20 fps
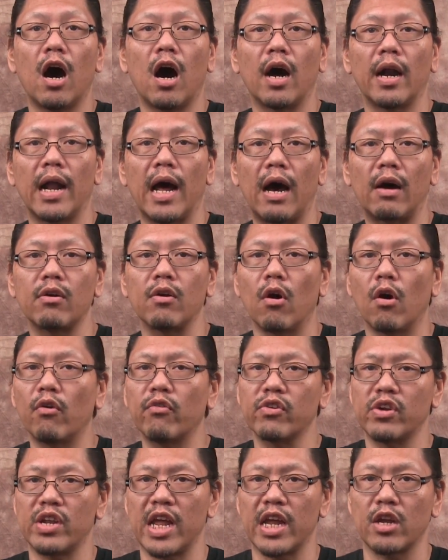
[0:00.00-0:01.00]
on how to
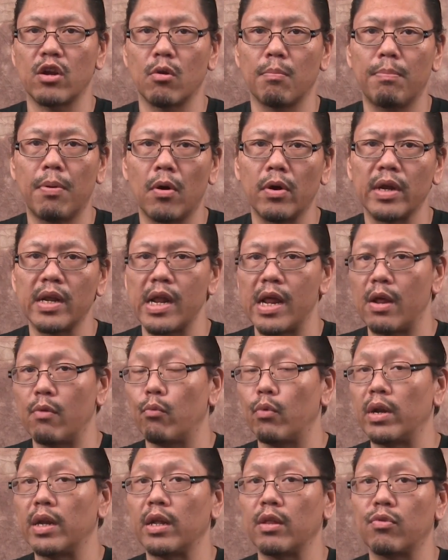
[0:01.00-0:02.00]
overtake your opponent
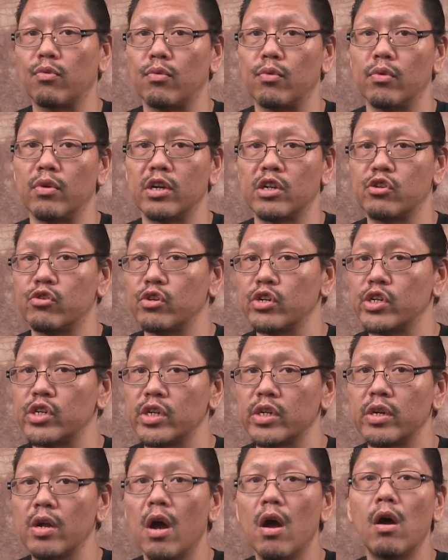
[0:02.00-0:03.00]
and winning through
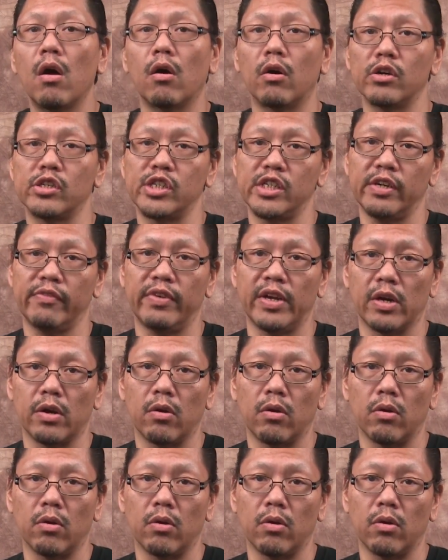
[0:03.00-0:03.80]
attrition or achieving